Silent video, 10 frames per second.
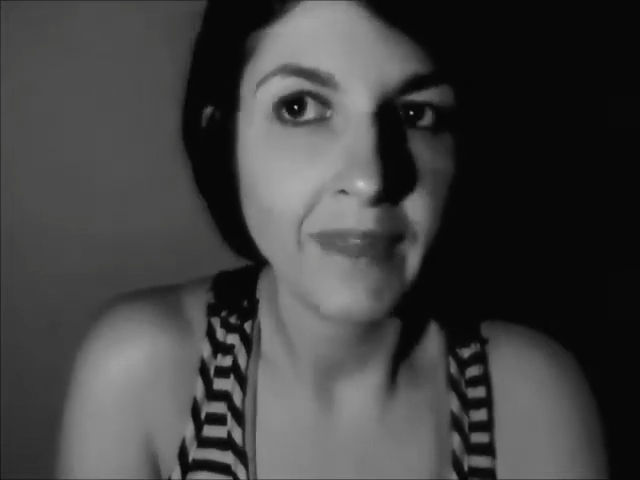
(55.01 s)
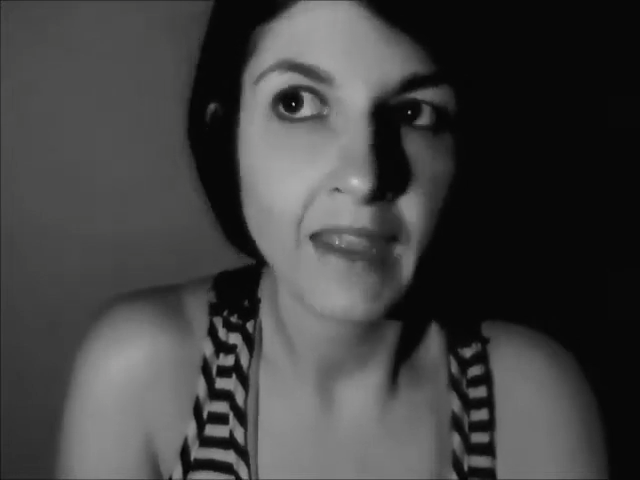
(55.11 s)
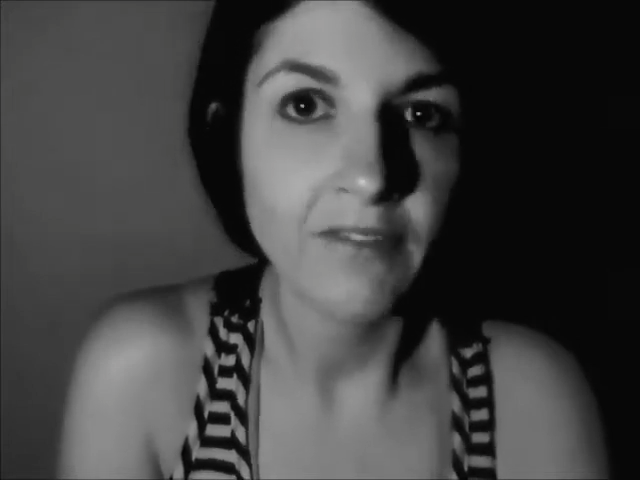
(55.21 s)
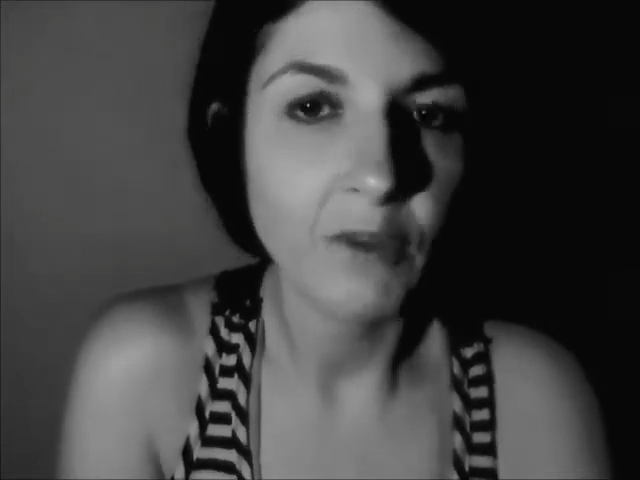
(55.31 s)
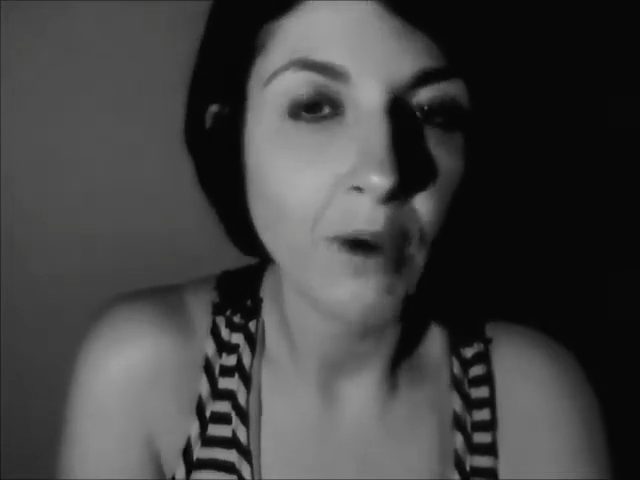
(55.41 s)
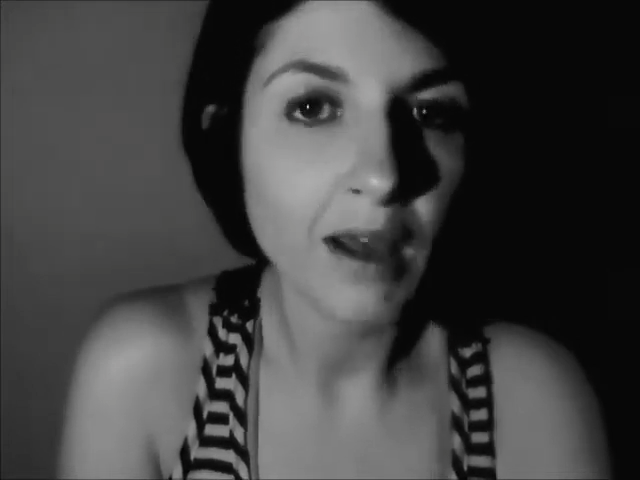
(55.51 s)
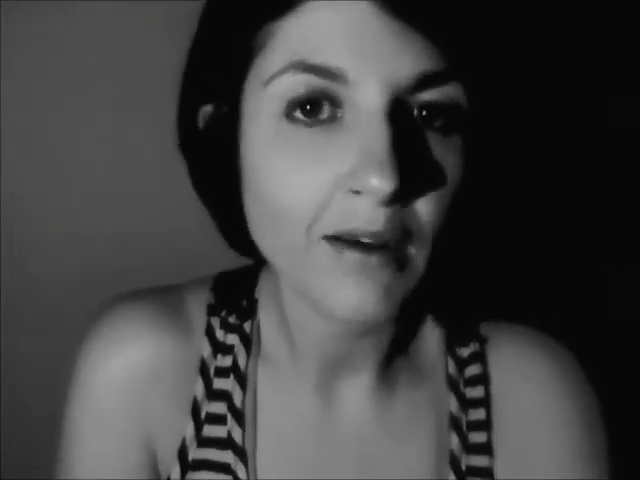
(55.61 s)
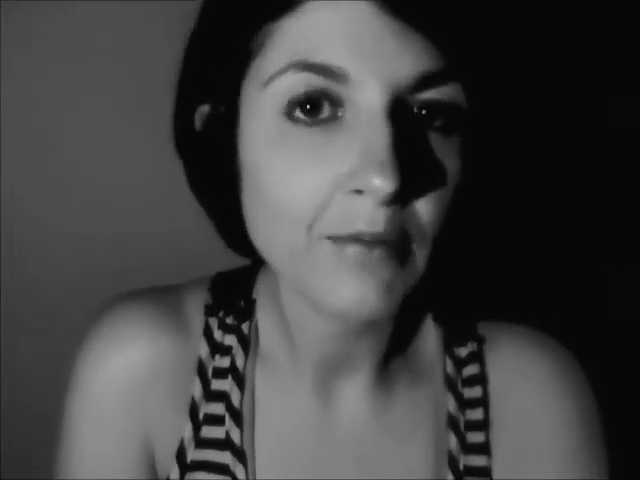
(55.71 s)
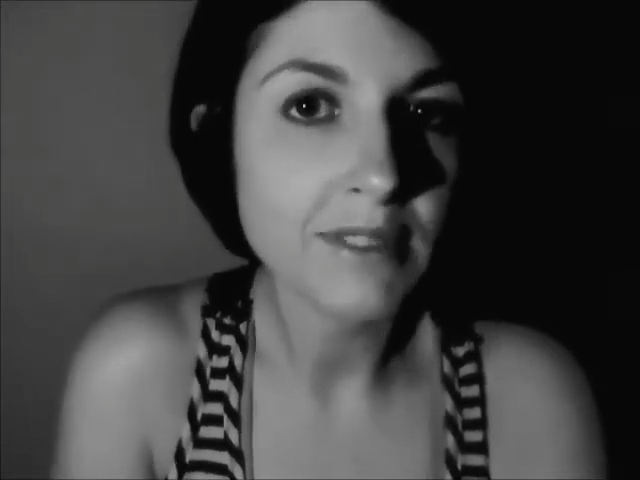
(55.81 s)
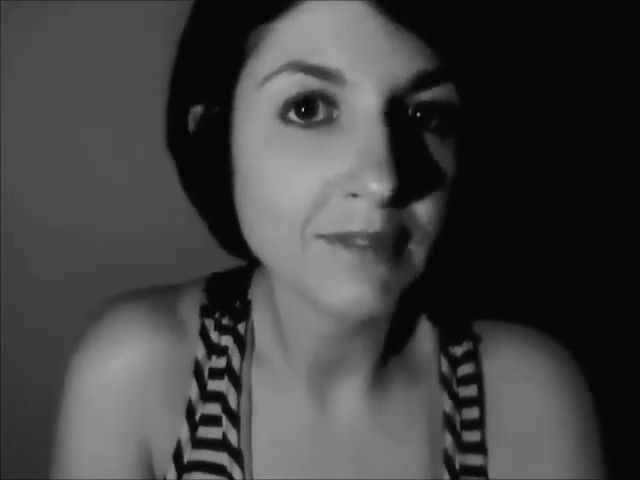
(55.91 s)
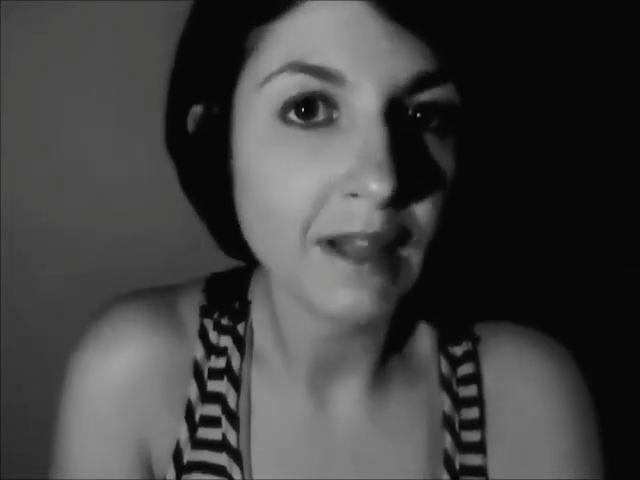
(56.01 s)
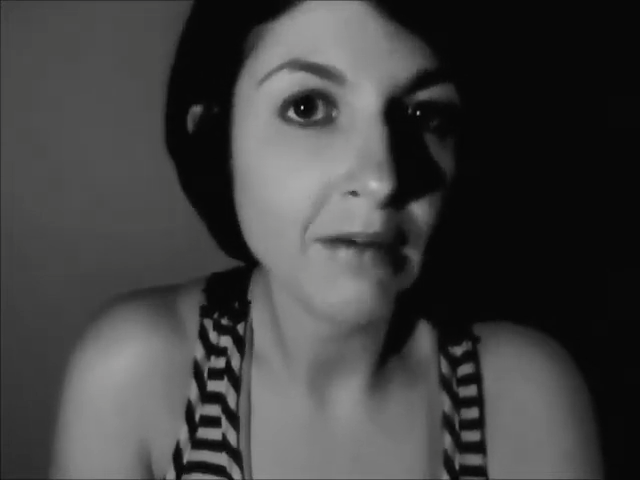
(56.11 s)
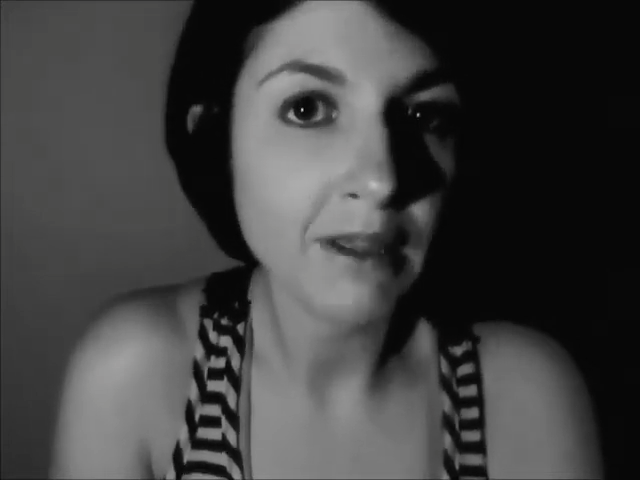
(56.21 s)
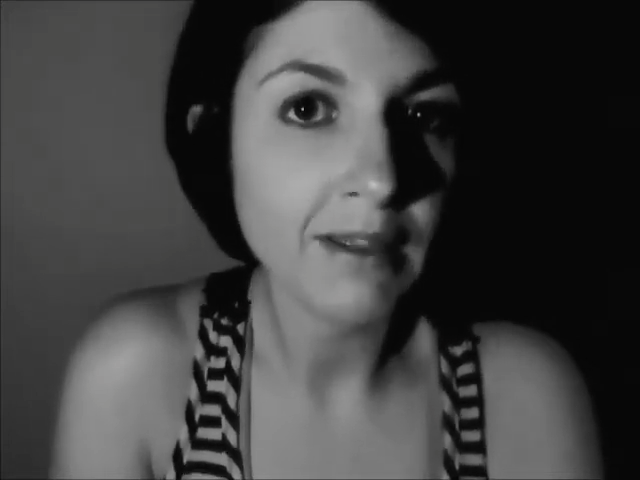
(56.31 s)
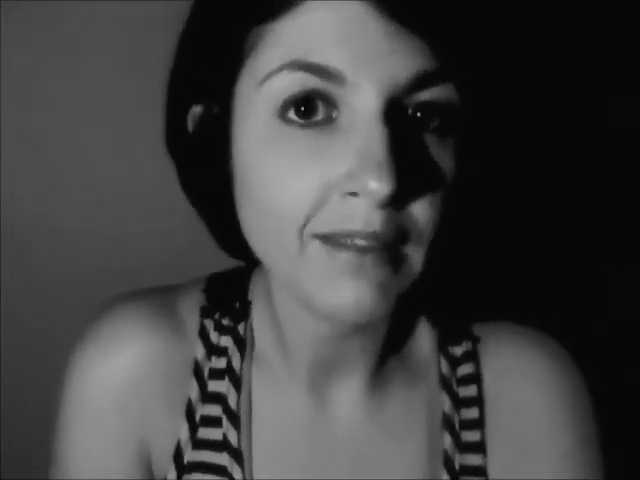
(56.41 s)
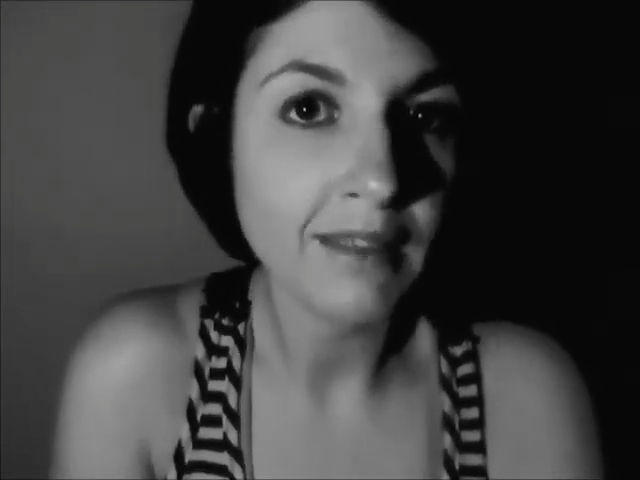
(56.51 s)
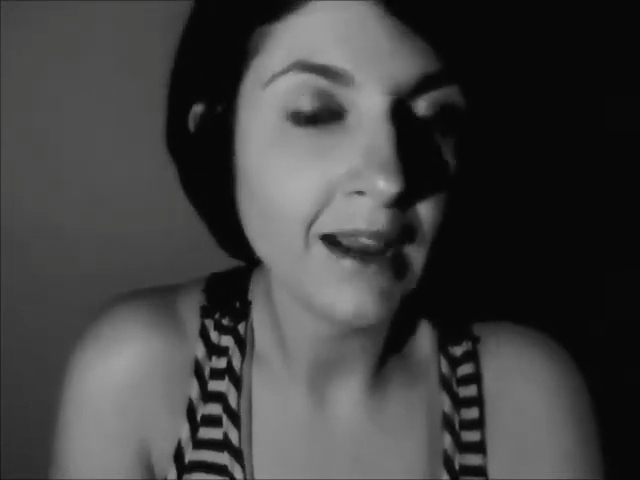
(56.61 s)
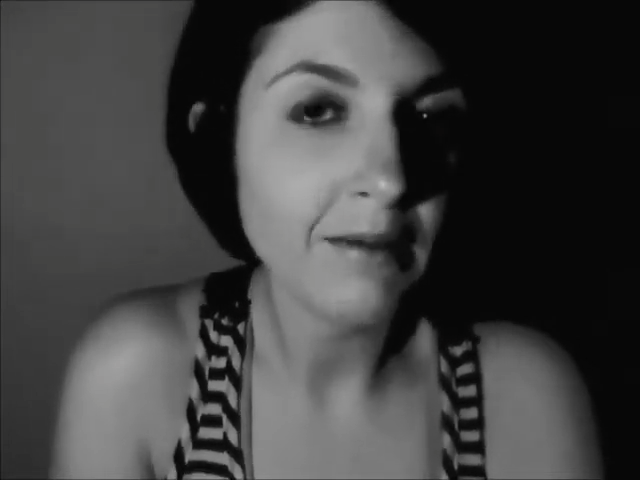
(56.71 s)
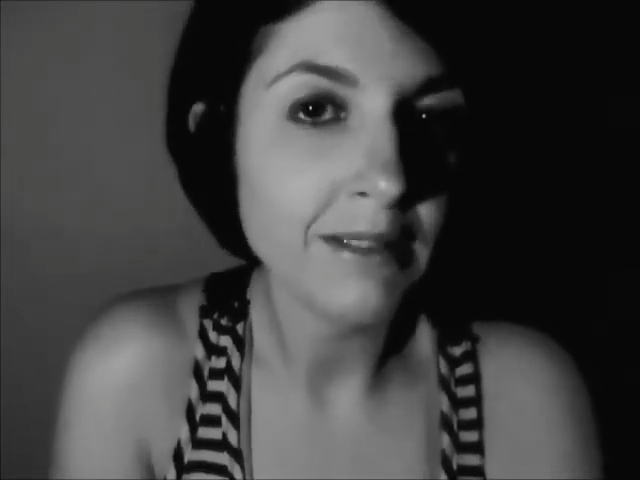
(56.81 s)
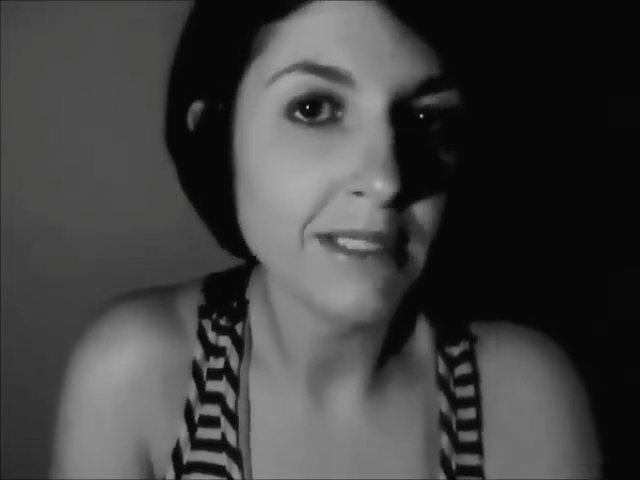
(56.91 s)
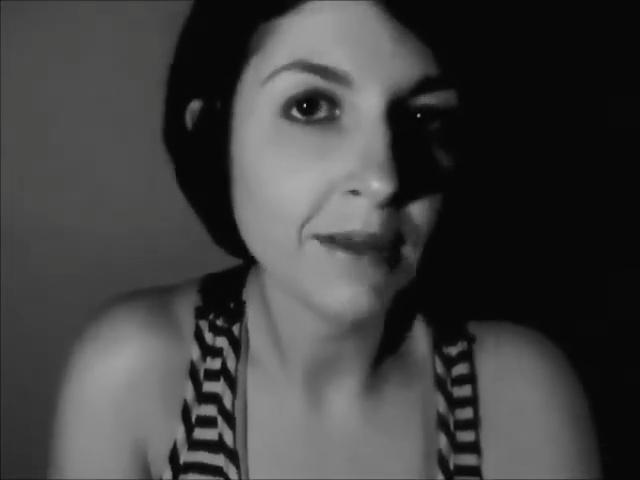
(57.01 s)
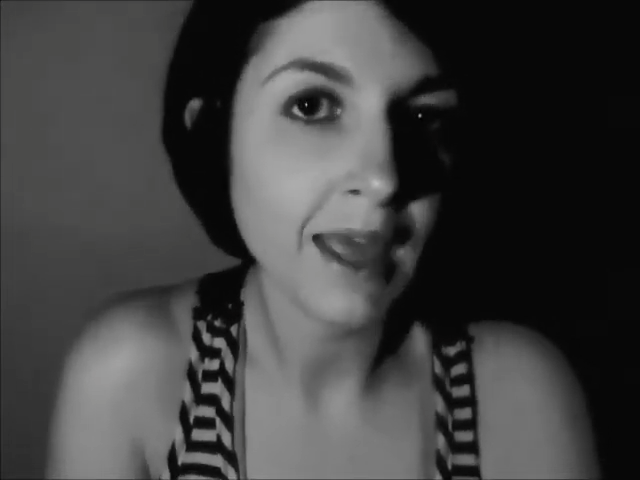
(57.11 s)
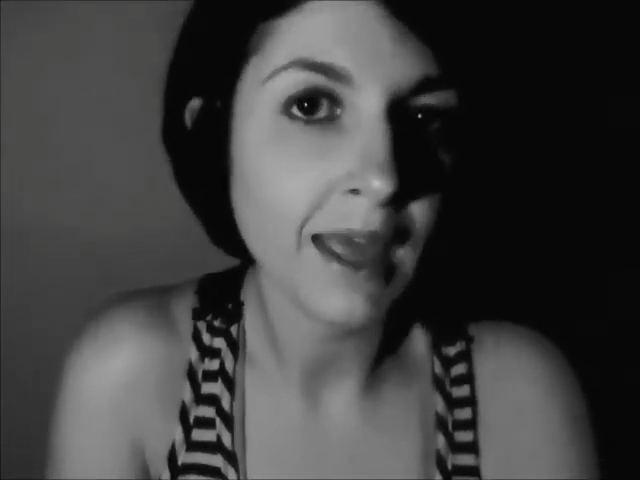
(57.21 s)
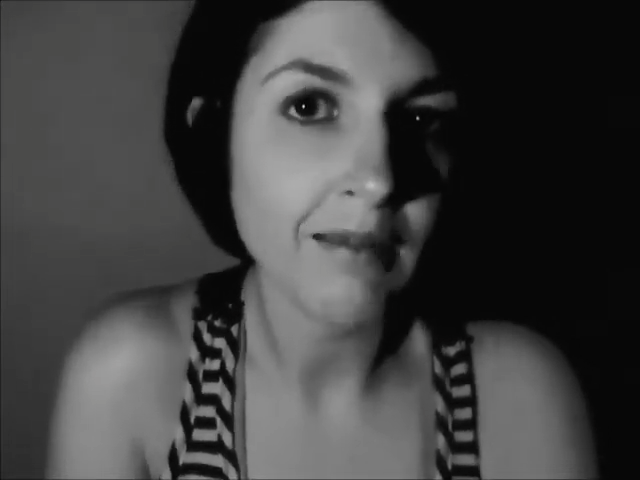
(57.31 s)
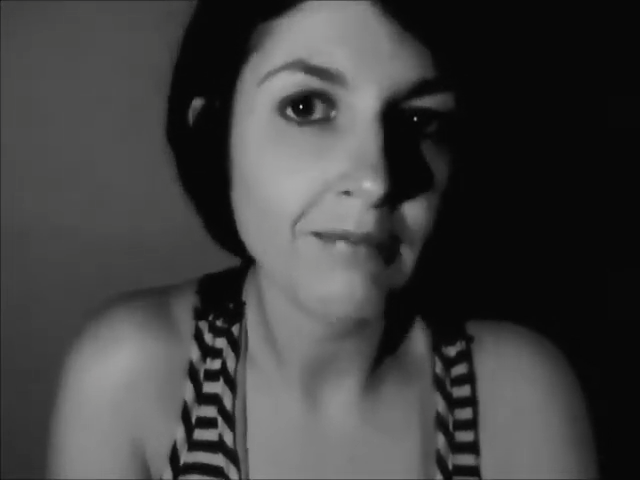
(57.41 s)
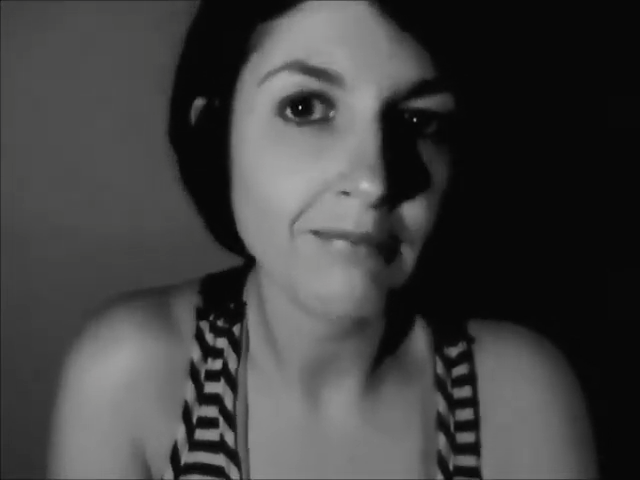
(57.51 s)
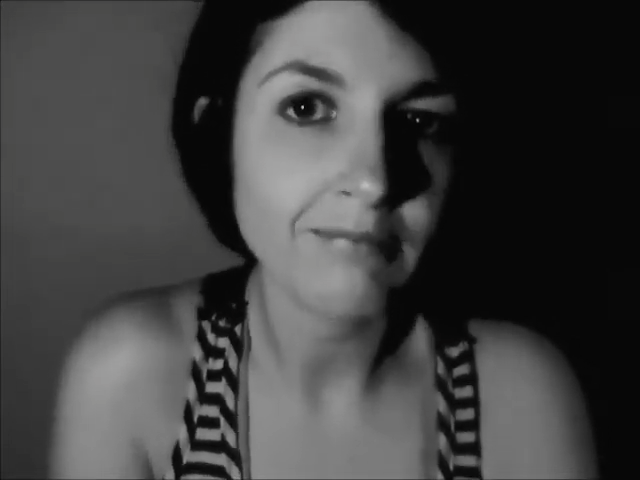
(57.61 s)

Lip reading: If the water was flowing, then I was okay,